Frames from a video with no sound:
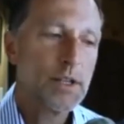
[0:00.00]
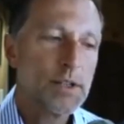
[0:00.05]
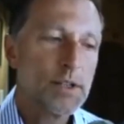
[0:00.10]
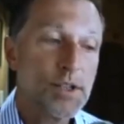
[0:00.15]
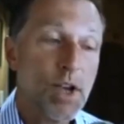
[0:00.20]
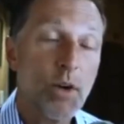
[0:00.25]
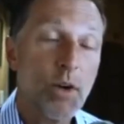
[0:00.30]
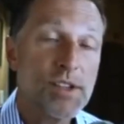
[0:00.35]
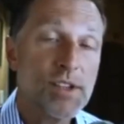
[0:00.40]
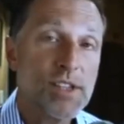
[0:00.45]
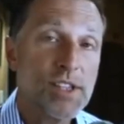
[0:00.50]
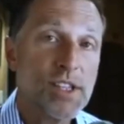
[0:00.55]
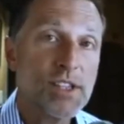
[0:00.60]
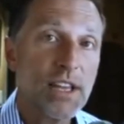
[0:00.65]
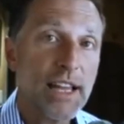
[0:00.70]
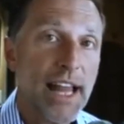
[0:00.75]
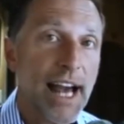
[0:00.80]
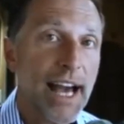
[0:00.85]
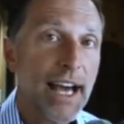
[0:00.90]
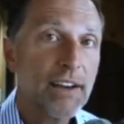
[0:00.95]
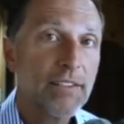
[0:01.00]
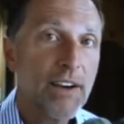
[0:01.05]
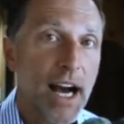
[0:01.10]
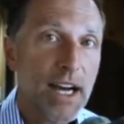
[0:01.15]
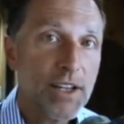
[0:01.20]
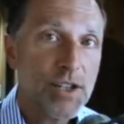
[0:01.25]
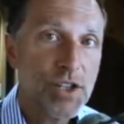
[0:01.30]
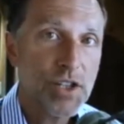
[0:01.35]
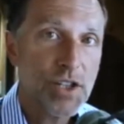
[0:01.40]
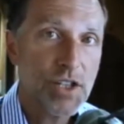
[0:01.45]
So it's this lack of
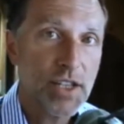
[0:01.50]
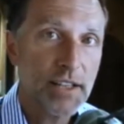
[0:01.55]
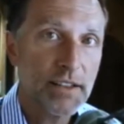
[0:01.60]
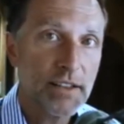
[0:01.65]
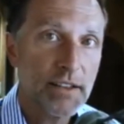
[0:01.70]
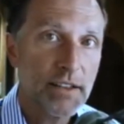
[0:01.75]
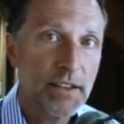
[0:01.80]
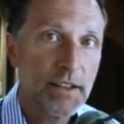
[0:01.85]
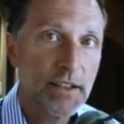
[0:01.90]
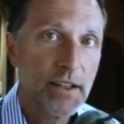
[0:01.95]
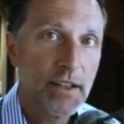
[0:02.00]
oxygen